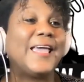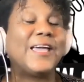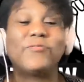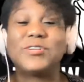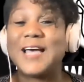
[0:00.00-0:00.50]

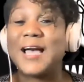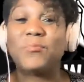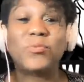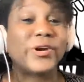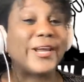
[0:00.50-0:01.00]
every
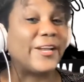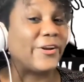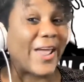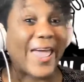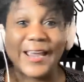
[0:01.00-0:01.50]
time we're
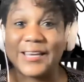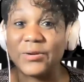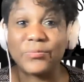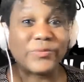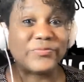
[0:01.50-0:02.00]

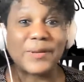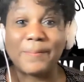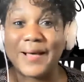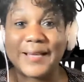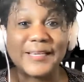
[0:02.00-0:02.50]
interacting with
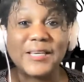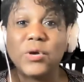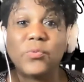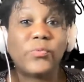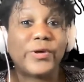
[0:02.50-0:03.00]
somebody,
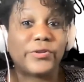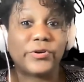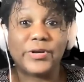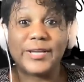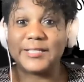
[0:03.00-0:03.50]

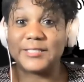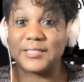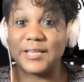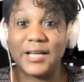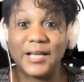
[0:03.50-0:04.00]
whether
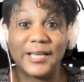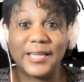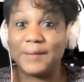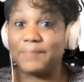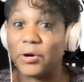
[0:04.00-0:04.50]
it's
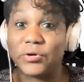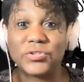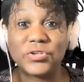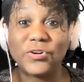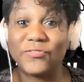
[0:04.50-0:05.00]
in
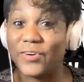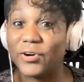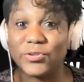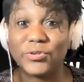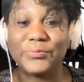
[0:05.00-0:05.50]
person or
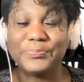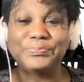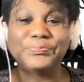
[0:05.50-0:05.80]
virtual,